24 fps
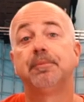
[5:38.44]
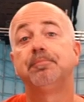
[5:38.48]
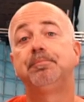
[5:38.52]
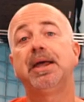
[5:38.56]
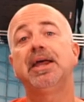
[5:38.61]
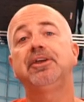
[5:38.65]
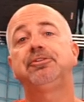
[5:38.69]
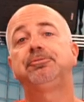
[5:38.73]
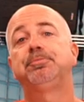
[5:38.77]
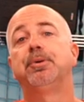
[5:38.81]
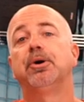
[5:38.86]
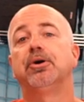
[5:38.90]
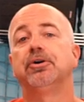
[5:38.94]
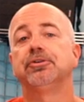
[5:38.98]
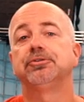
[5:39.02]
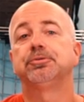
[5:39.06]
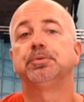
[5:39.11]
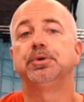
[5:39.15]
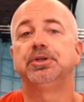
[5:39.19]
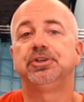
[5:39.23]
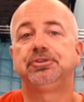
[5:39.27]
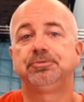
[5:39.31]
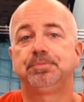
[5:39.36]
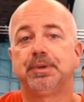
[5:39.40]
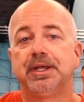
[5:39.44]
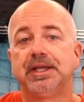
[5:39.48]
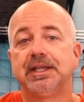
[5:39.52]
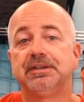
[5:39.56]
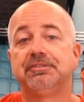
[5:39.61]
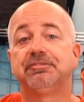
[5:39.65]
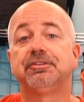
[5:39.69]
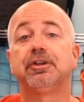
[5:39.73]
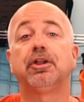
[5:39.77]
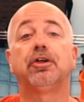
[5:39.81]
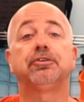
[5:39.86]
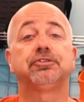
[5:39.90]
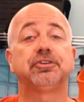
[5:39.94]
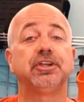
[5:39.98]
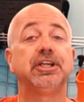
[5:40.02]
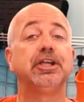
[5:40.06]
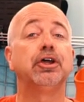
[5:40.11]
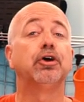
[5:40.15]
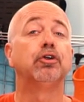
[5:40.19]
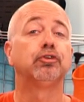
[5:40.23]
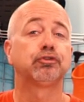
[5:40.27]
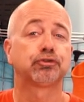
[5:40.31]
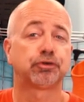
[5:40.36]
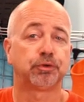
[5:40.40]
Bear Sports were displaying the Velocity
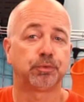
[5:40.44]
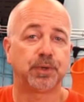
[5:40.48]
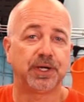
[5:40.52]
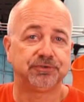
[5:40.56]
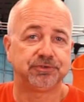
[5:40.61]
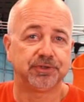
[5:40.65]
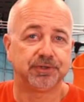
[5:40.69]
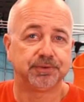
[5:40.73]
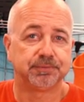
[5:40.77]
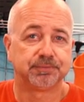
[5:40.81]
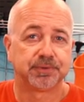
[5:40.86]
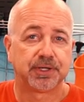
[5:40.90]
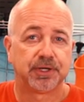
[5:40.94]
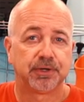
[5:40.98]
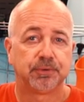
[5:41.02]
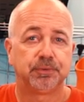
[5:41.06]
Ultra wetsuit,